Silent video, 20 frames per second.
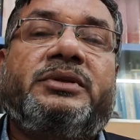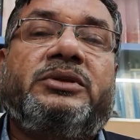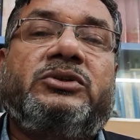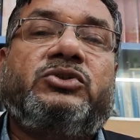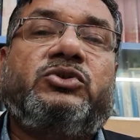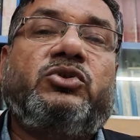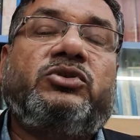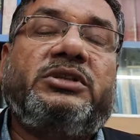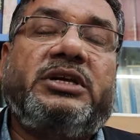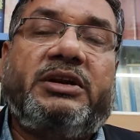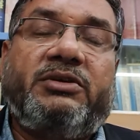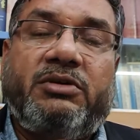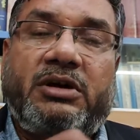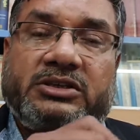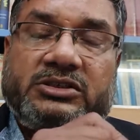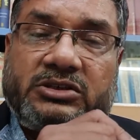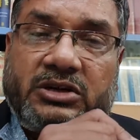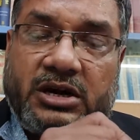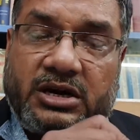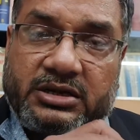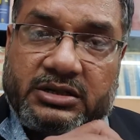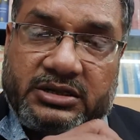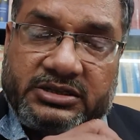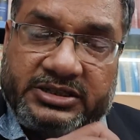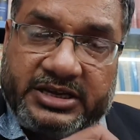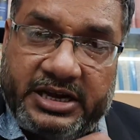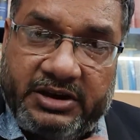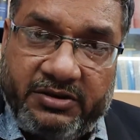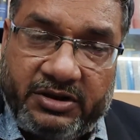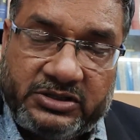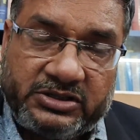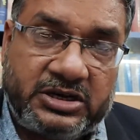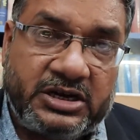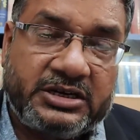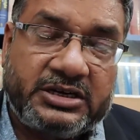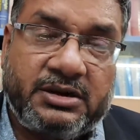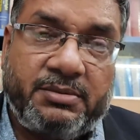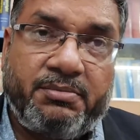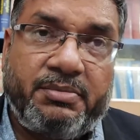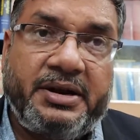so the sale was
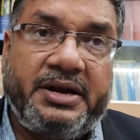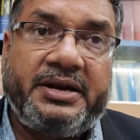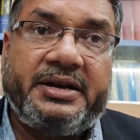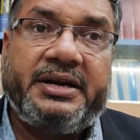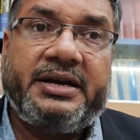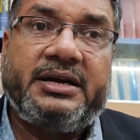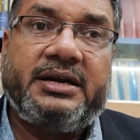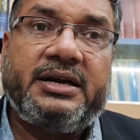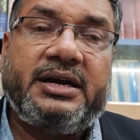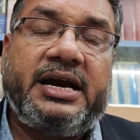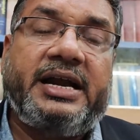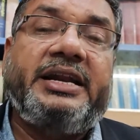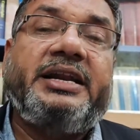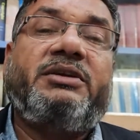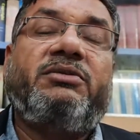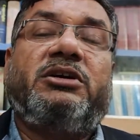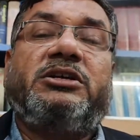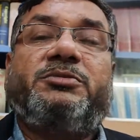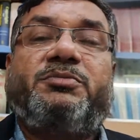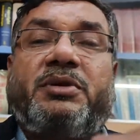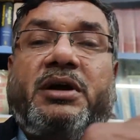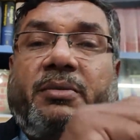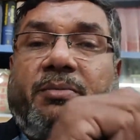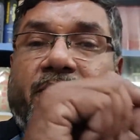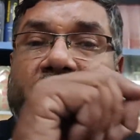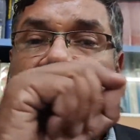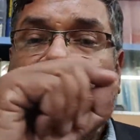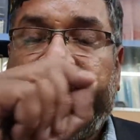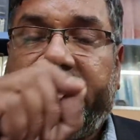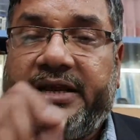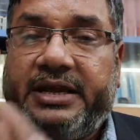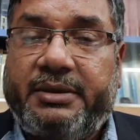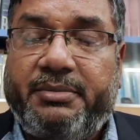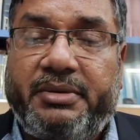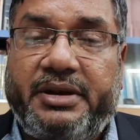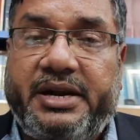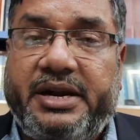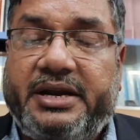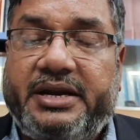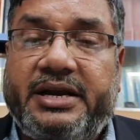not completed, and it was properly
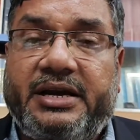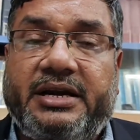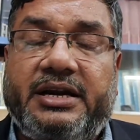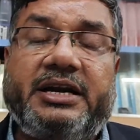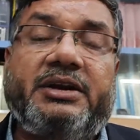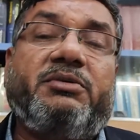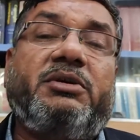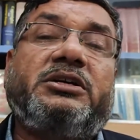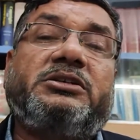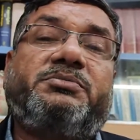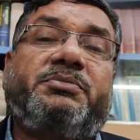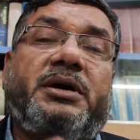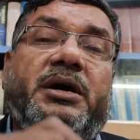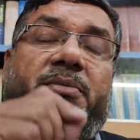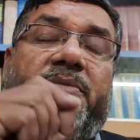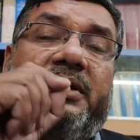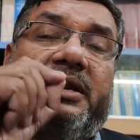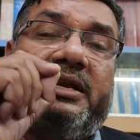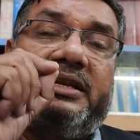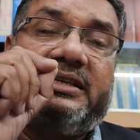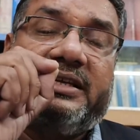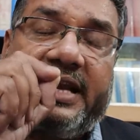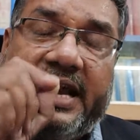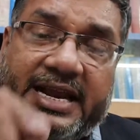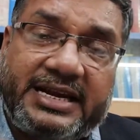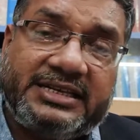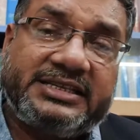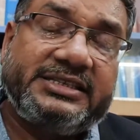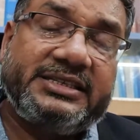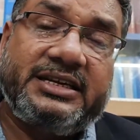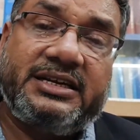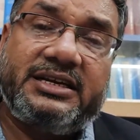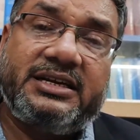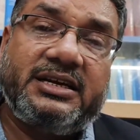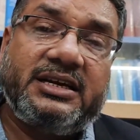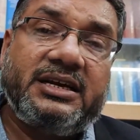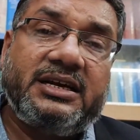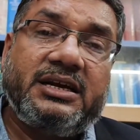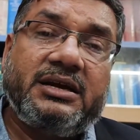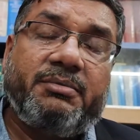terminated, it was properly cancelled
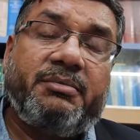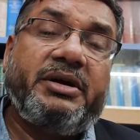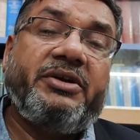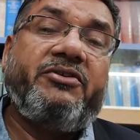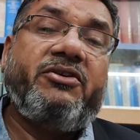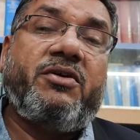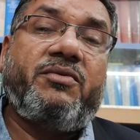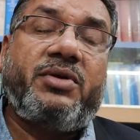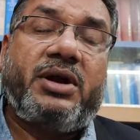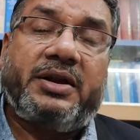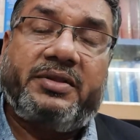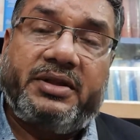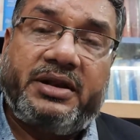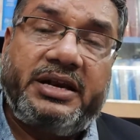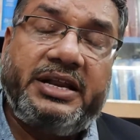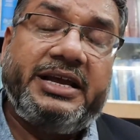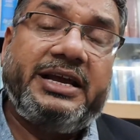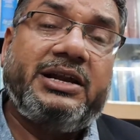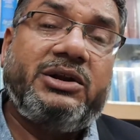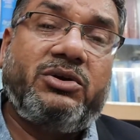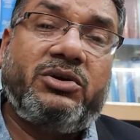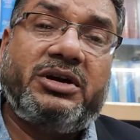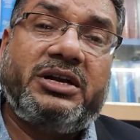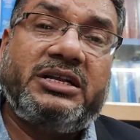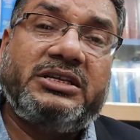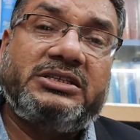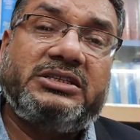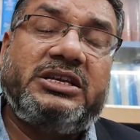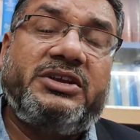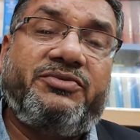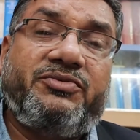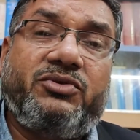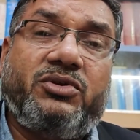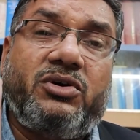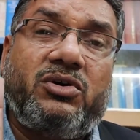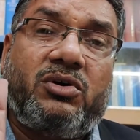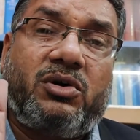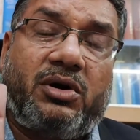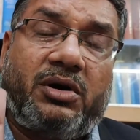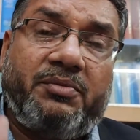by way of another legal notice. If
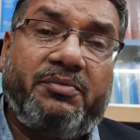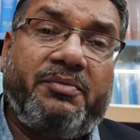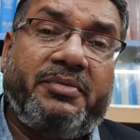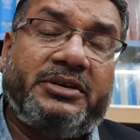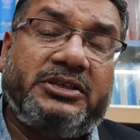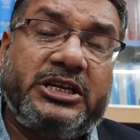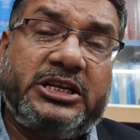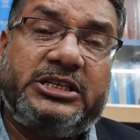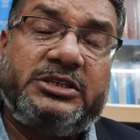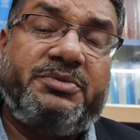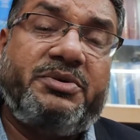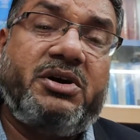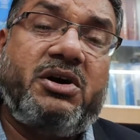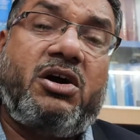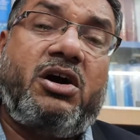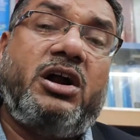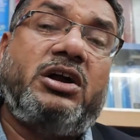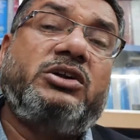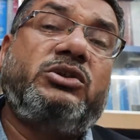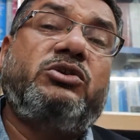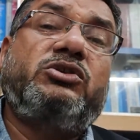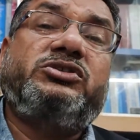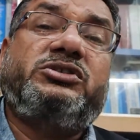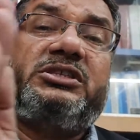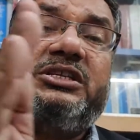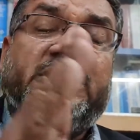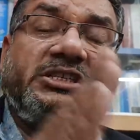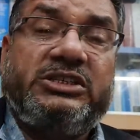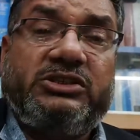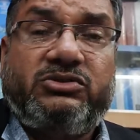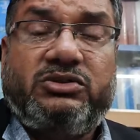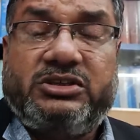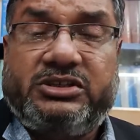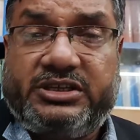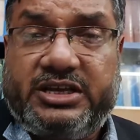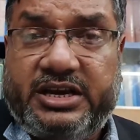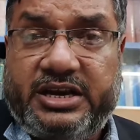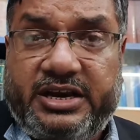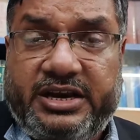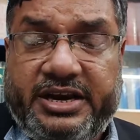you specify all those things in your
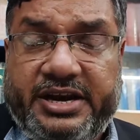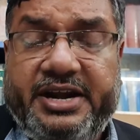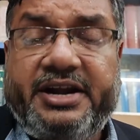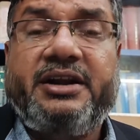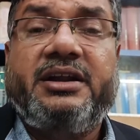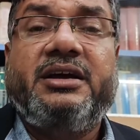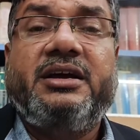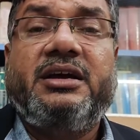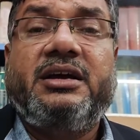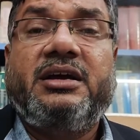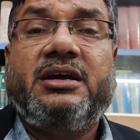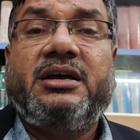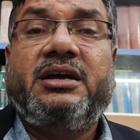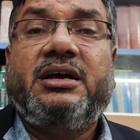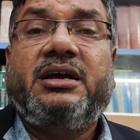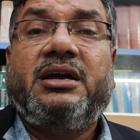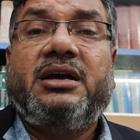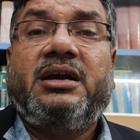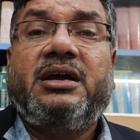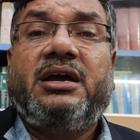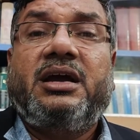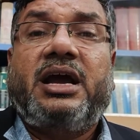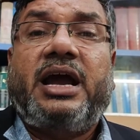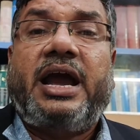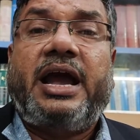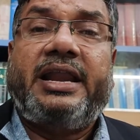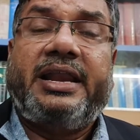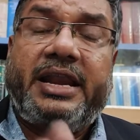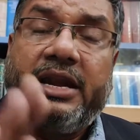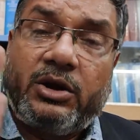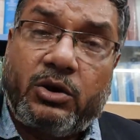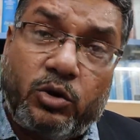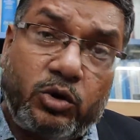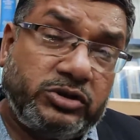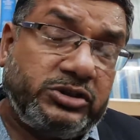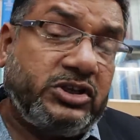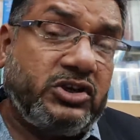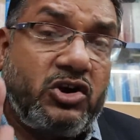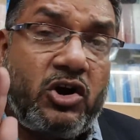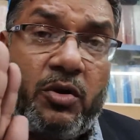sale deed and
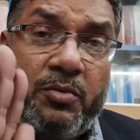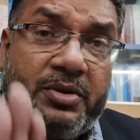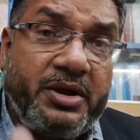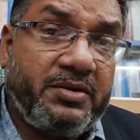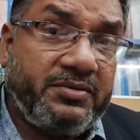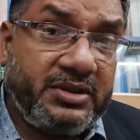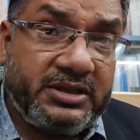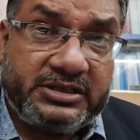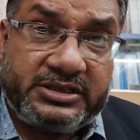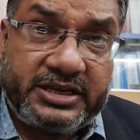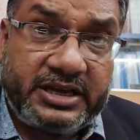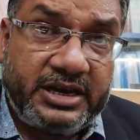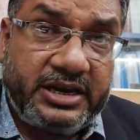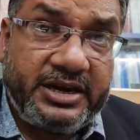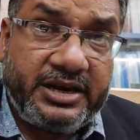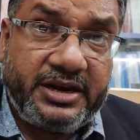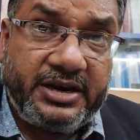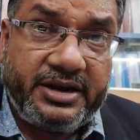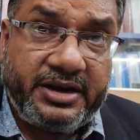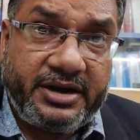enclose the copy of the